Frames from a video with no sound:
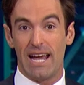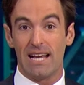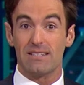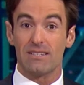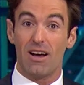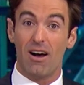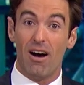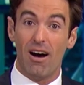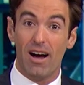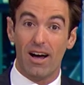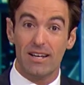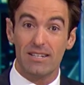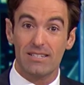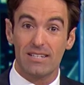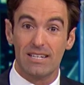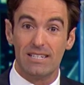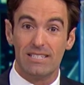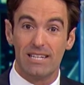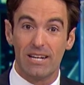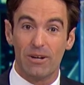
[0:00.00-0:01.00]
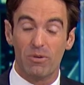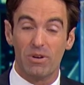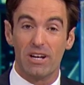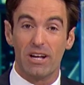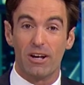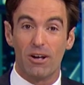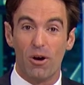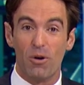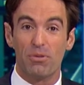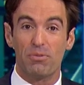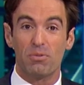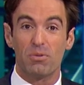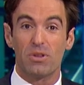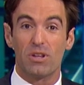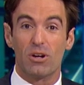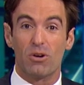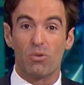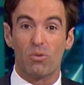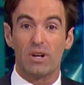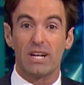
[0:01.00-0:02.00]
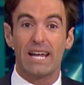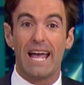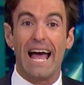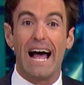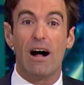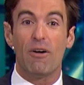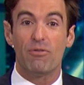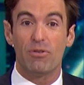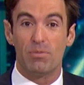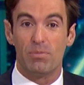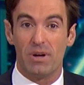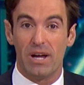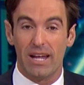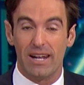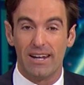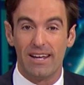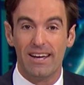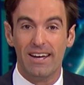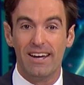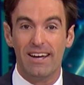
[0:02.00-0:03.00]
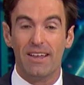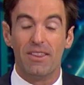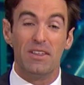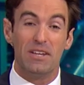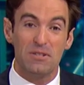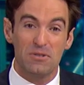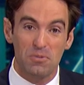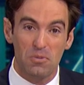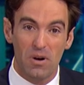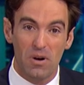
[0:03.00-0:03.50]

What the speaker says: has us continuing to go through the Greek alphabet. This